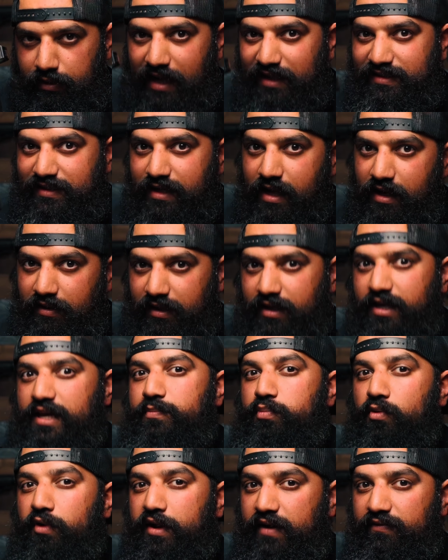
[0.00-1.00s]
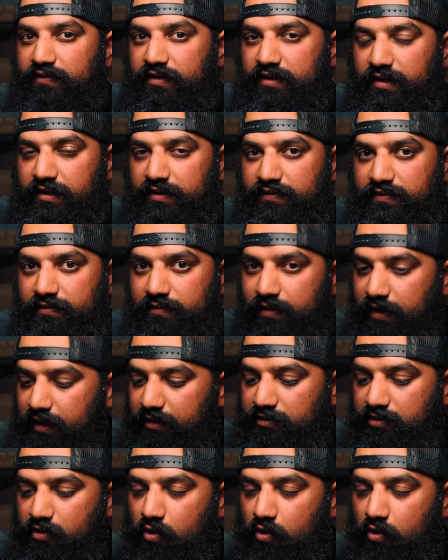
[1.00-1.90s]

that's kind of the key point after this, right?